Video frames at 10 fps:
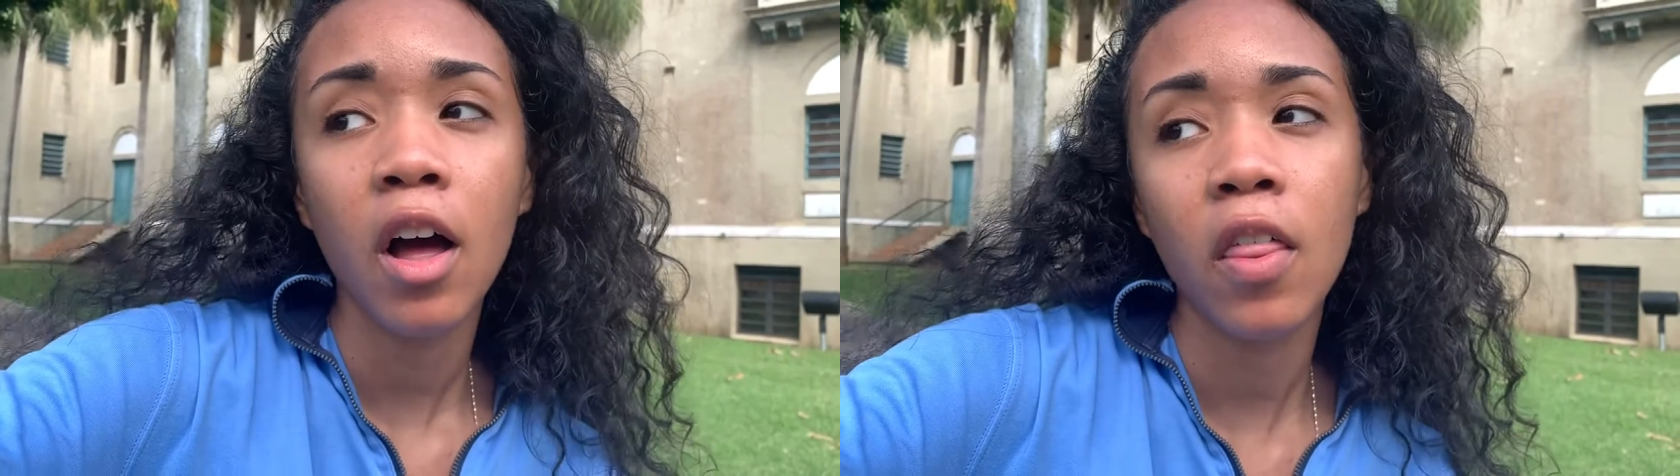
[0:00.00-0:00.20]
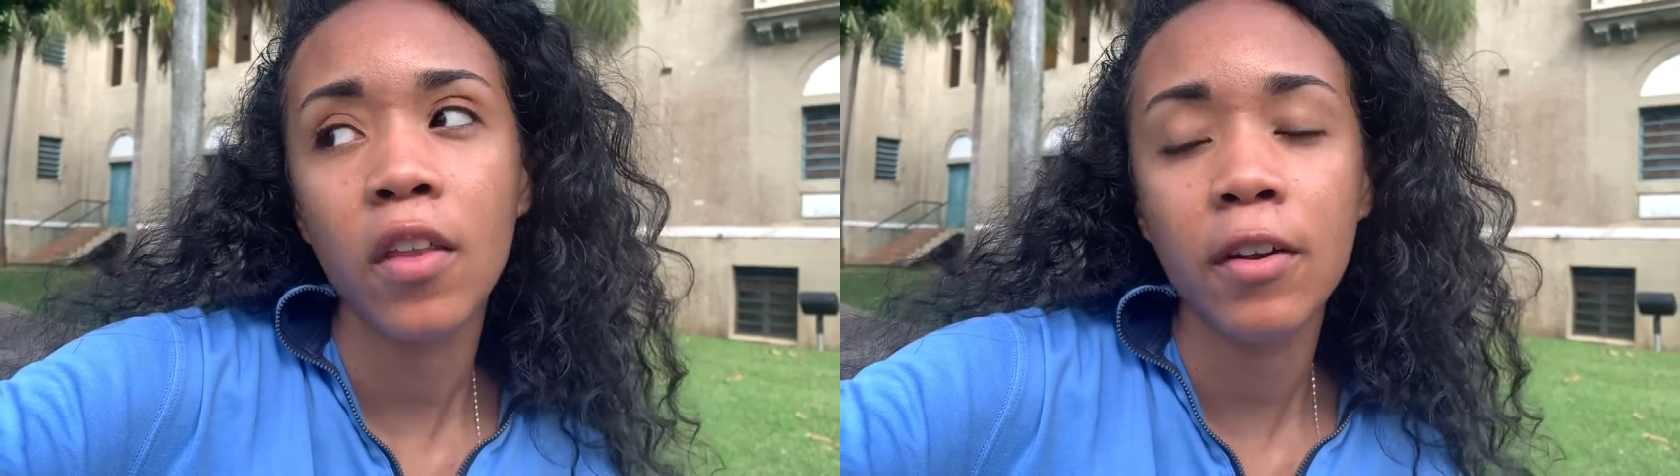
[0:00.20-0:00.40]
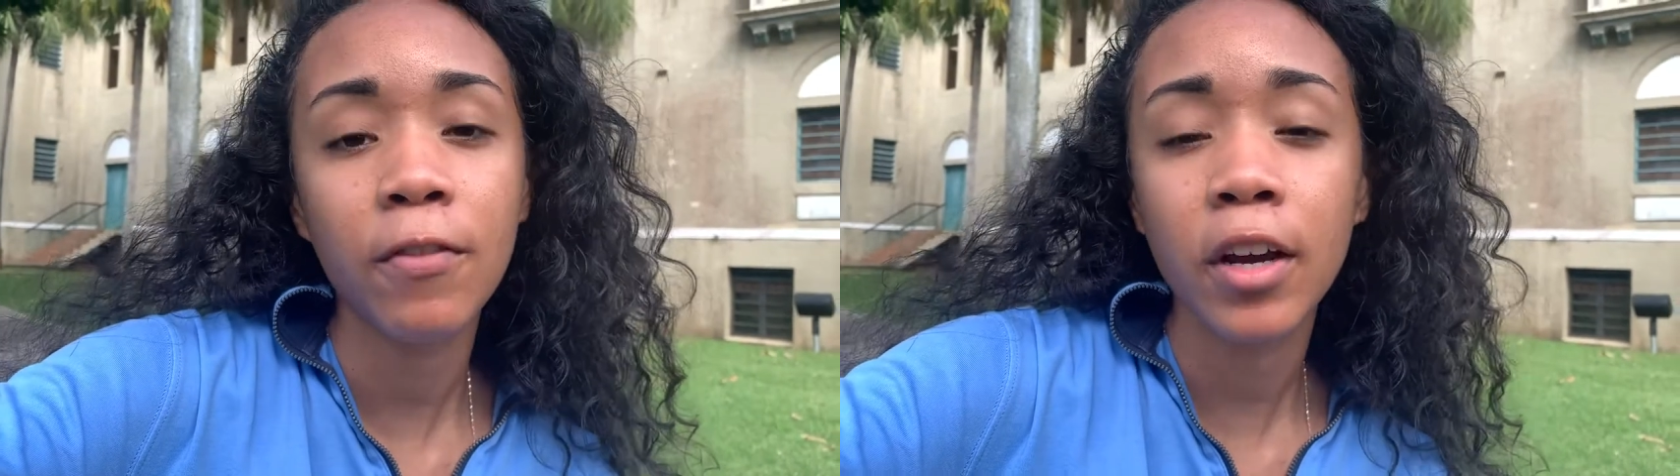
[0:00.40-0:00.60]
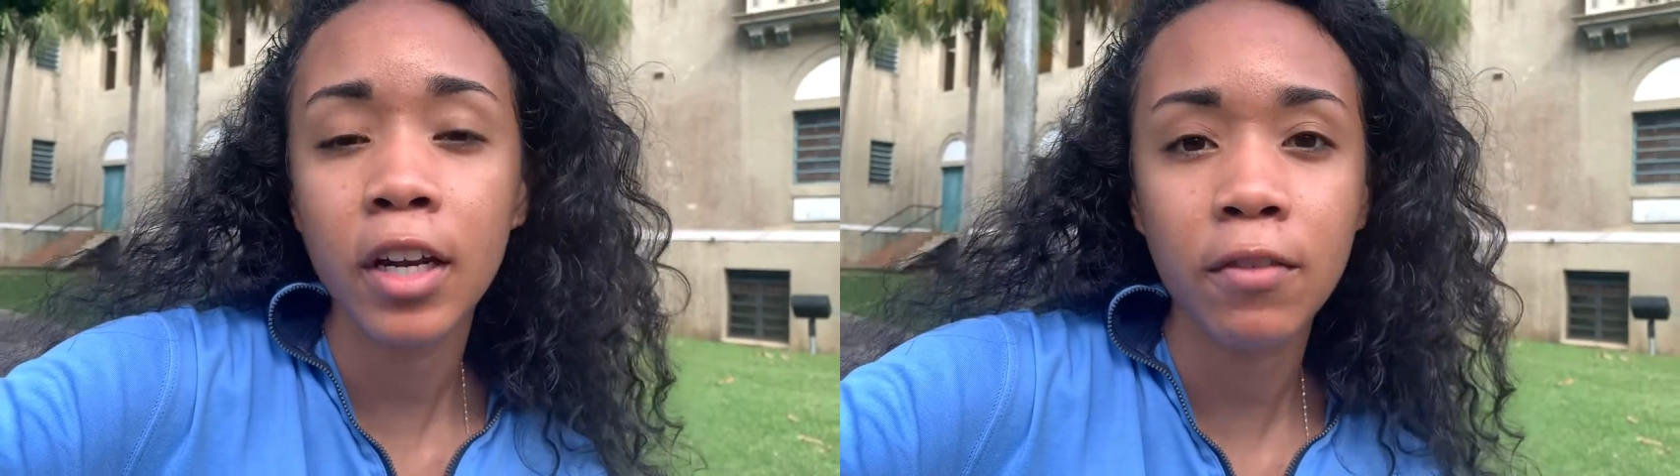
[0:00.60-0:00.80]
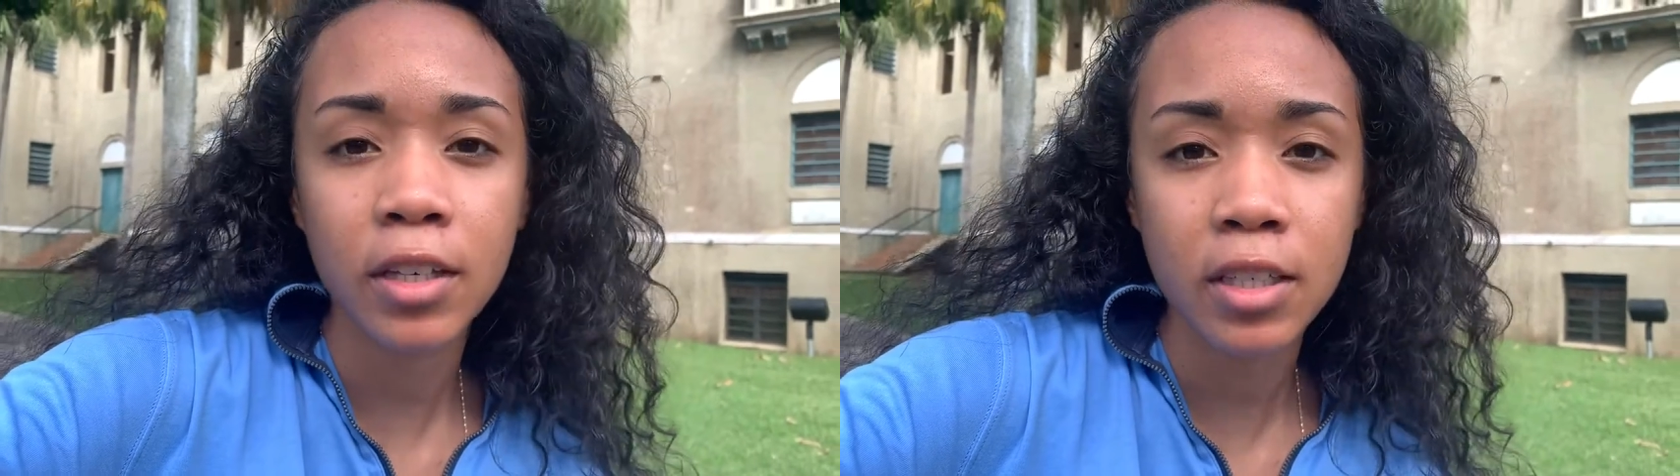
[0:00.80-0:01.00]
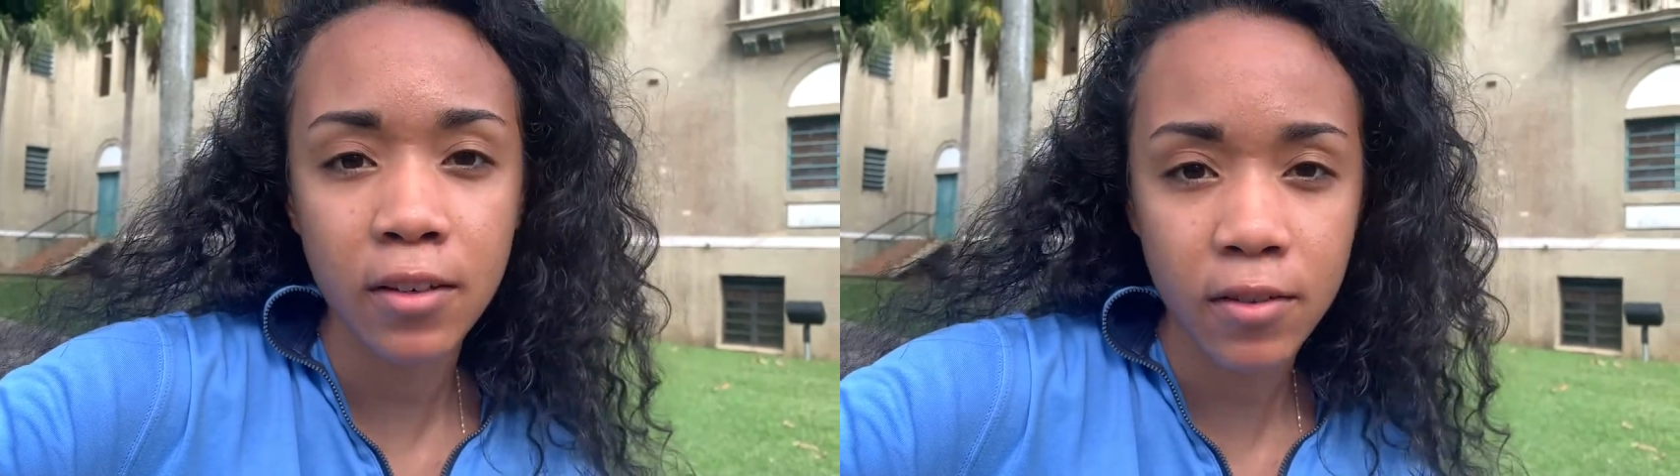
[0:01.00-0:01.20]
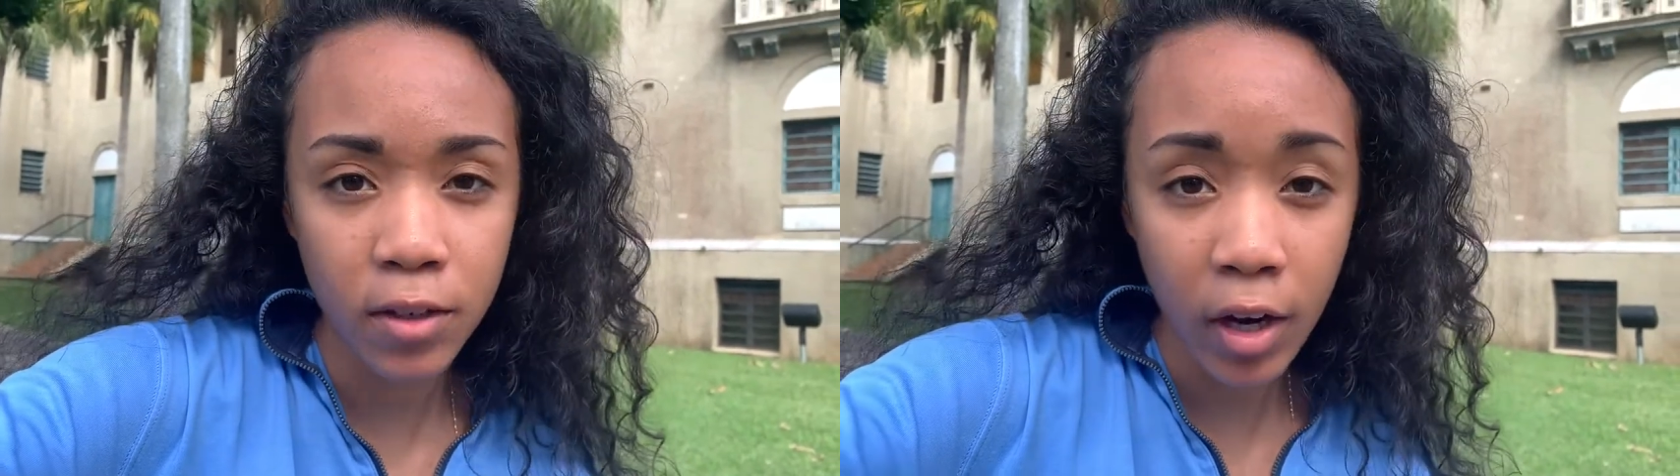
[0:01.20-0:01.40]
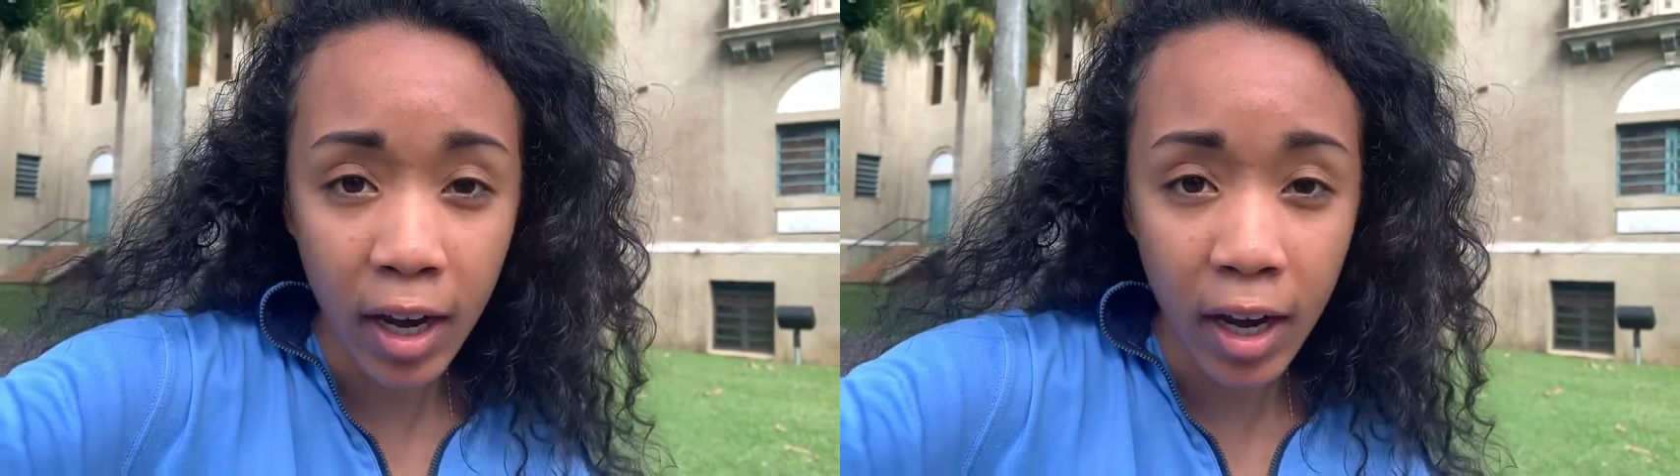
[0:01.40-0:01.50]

And for any reason, if you're